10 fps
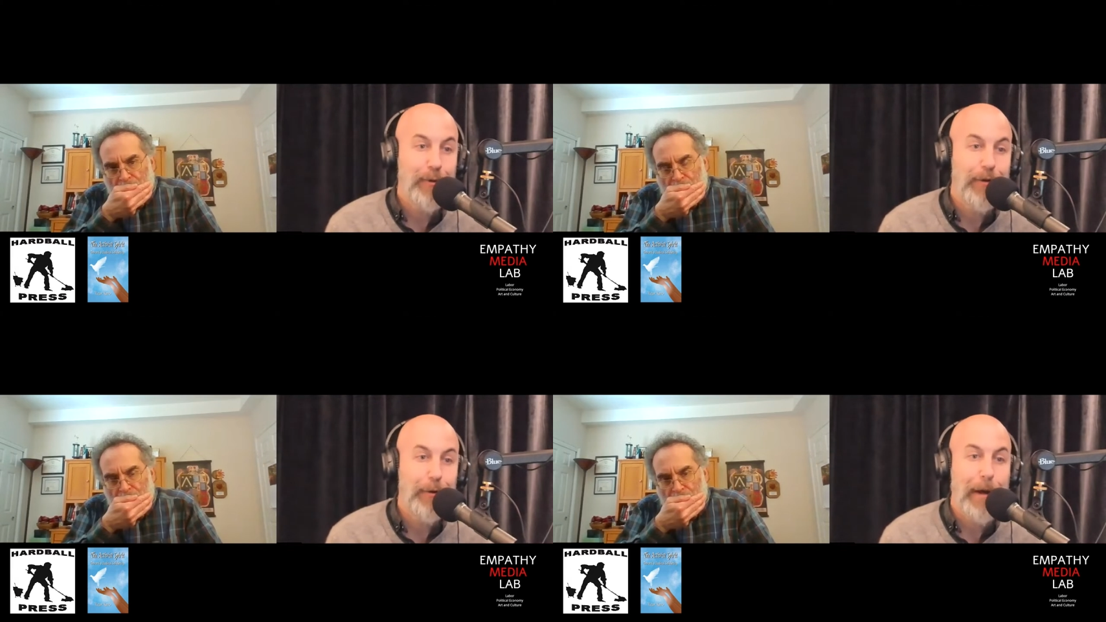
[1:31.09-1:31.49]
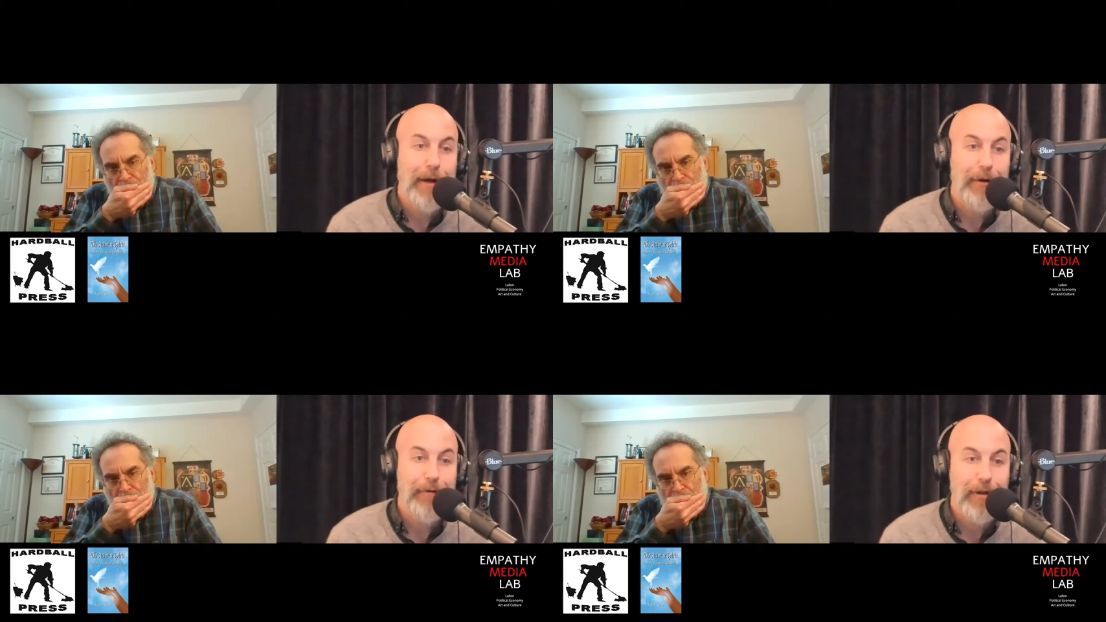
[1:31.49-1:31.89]
Speaker 1: Review
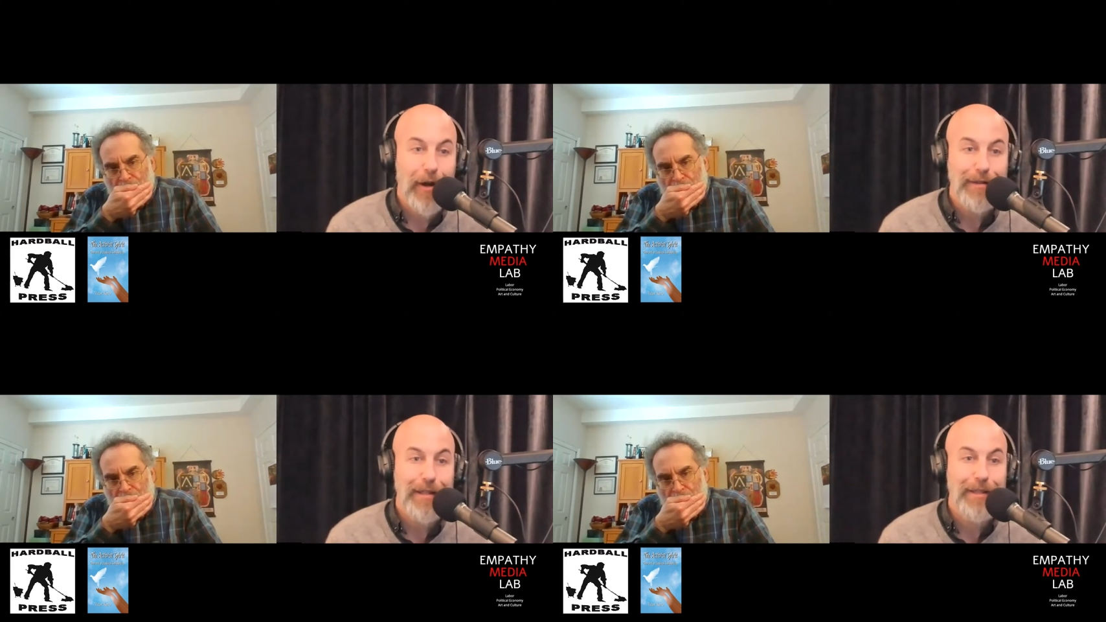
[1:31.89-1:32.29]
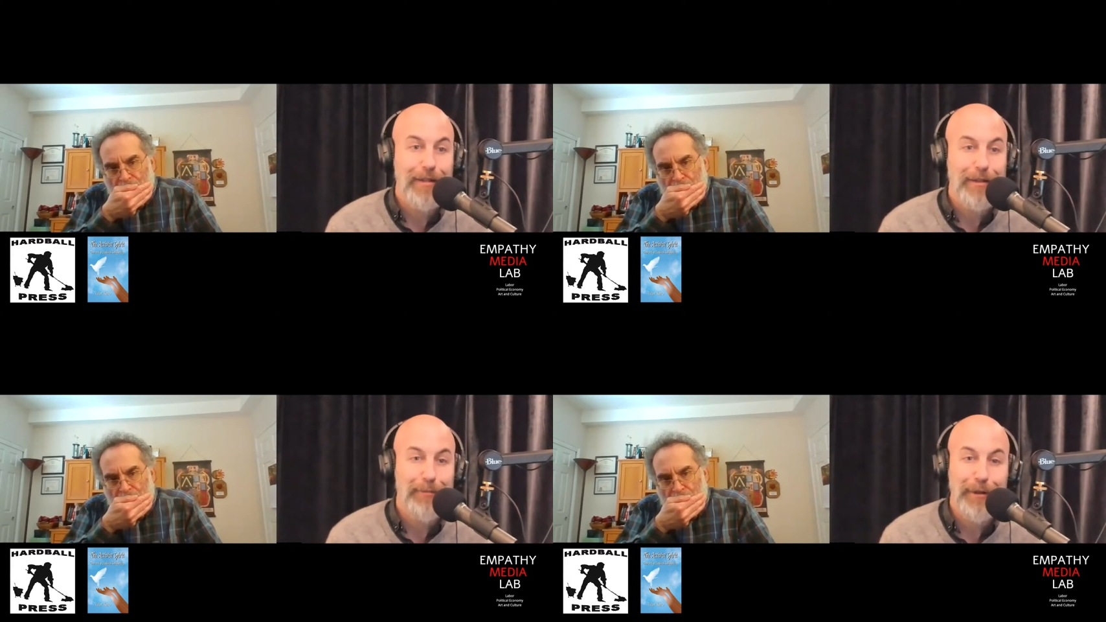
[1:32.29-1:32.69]
Panel of the Los
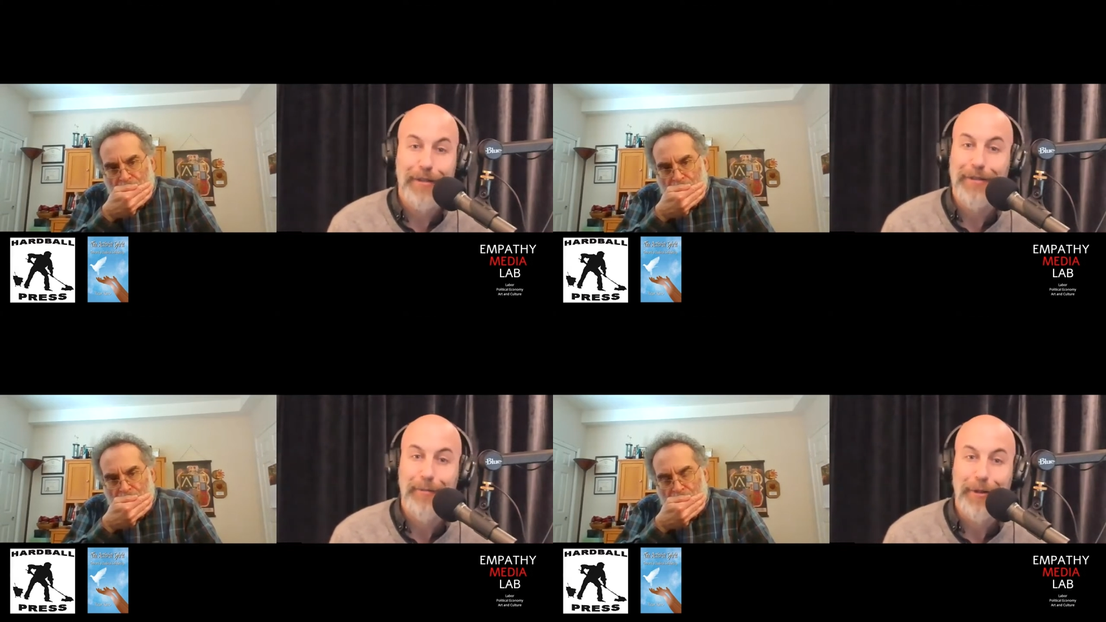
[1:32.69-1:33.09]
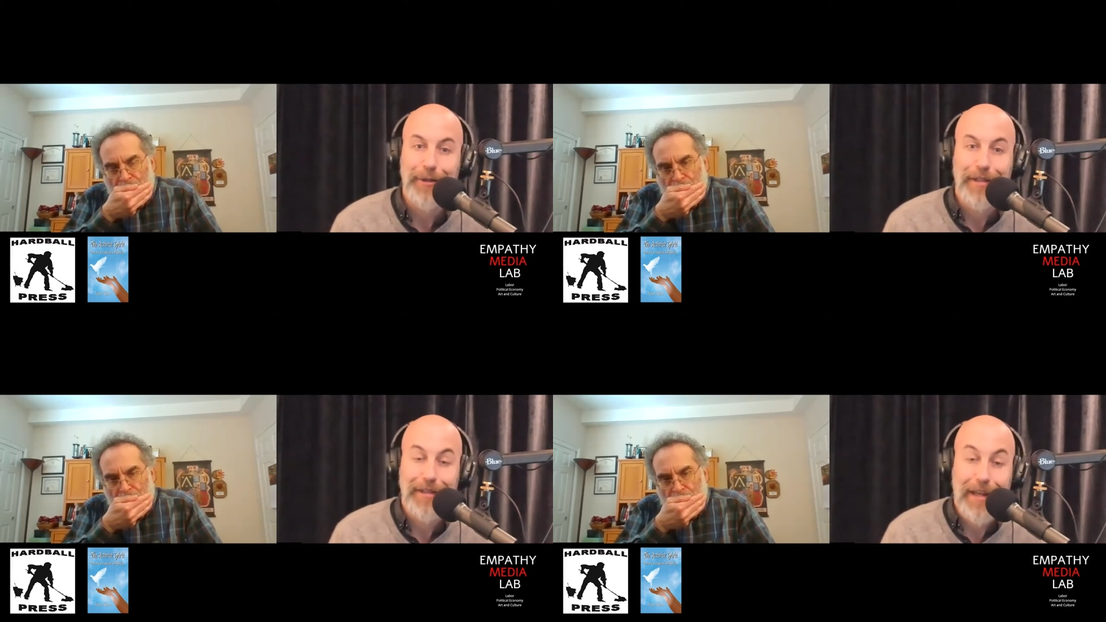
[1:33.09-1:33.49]
Angeles Police
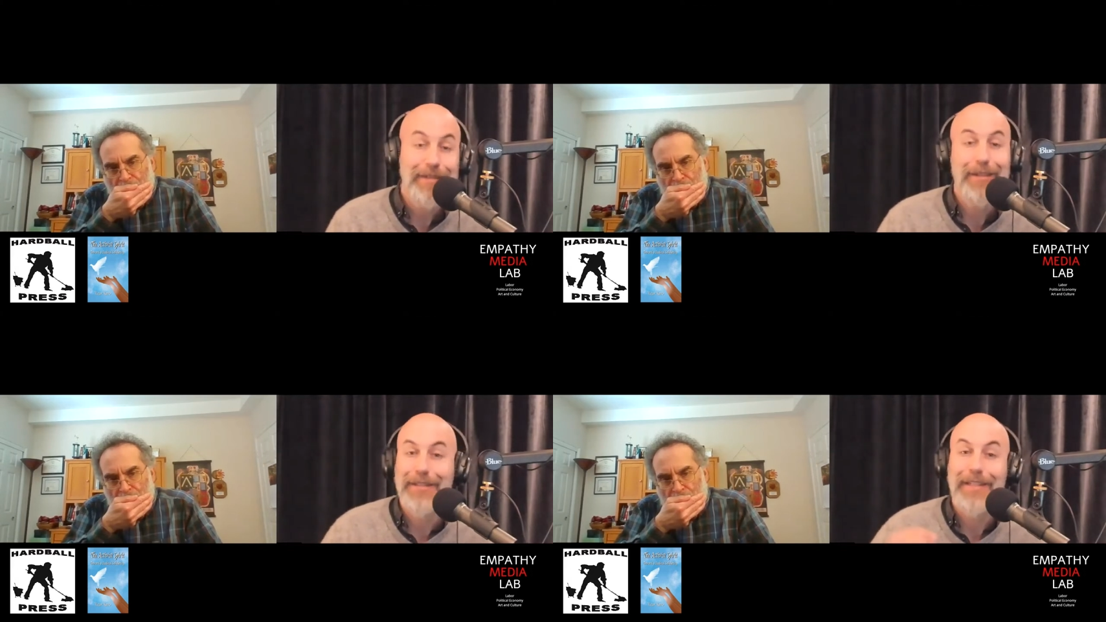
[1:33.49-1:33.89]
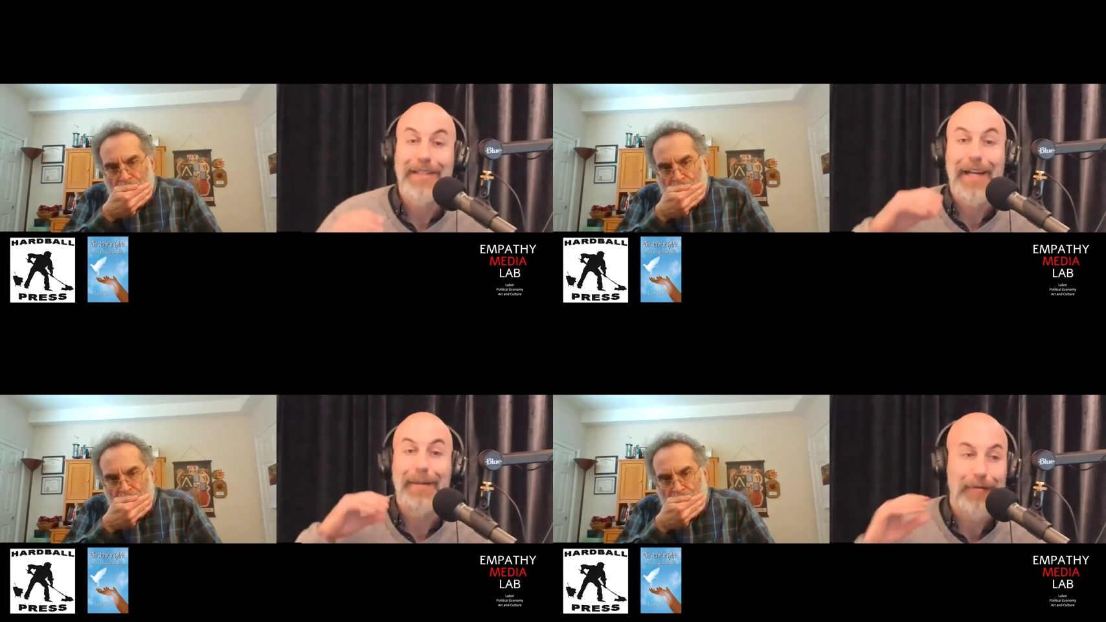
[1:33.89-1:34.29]
Commission. And that's just to
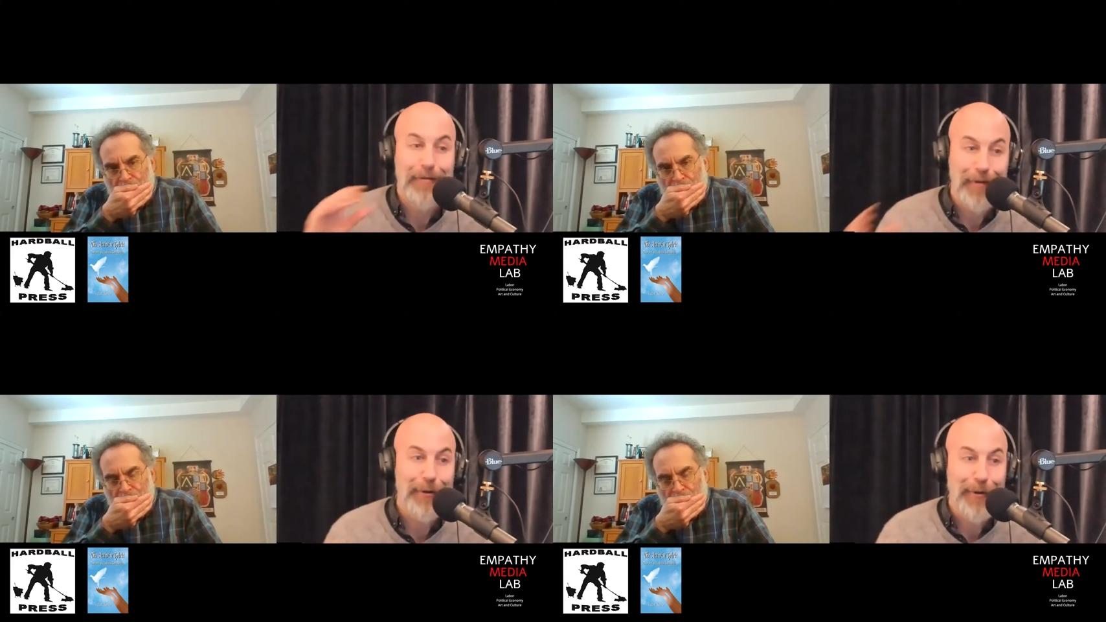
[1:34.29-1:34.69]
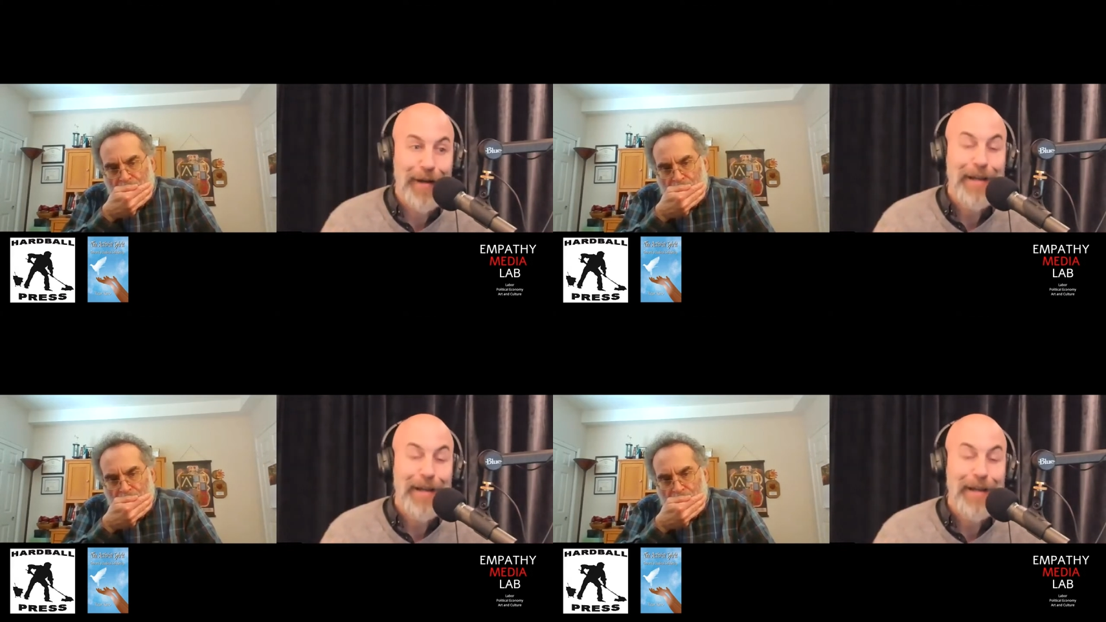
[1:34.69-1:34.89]
name a few.